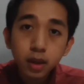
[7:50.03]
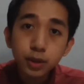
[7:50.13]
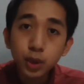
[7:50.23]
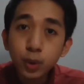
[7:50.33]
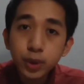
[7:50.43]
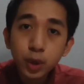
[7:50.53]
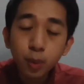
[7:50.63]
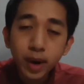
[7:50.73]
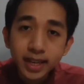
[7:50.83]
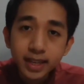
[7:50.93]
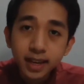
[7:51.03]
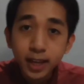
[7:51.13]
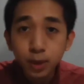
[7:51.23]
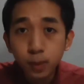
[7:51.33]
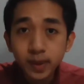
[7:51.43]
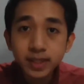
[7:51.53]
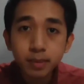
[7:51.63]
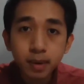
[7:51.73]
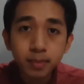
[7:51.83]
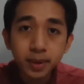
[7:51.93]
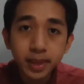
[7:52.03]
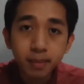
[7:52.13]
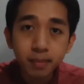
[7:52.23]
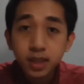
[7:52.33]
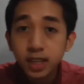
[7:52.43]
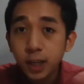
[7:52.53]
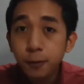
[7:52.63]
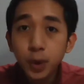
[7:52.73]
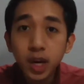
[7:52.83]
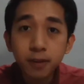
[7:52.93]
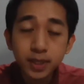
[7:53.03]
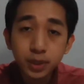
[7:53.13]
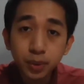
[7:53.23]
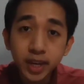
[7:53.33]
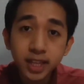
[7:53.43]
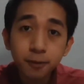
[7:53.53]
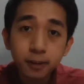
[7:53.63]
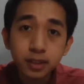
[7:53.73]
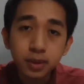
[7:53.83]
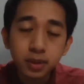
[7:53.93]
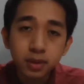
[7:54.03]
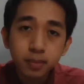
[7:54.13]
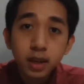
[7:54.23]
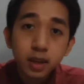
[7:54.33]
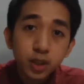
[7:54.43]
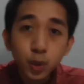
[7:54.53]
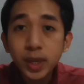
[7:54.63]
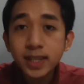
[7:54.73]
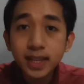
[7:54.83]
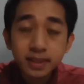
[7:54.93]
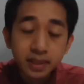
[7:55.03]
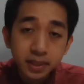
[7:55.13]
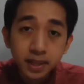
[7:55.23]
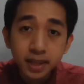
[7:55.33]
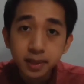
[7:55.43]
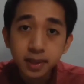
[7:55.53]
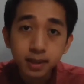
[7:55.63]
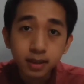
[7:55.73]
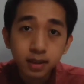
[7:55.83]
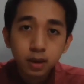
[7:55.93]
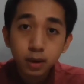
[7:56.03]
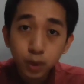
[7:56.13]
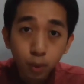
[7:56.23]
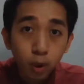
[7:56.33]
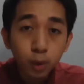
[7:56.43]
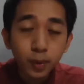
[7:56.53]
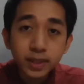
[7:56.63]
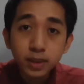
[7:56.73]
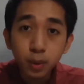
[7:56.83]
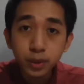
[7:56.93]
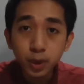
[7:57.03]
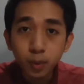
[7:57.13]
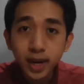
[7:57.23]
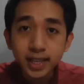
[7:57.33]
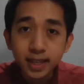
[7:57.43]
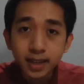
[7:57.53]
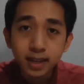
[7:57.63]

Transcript: Know your why and always remember them. If you have a strong enough reason, you will succeed in anything. So always know your why.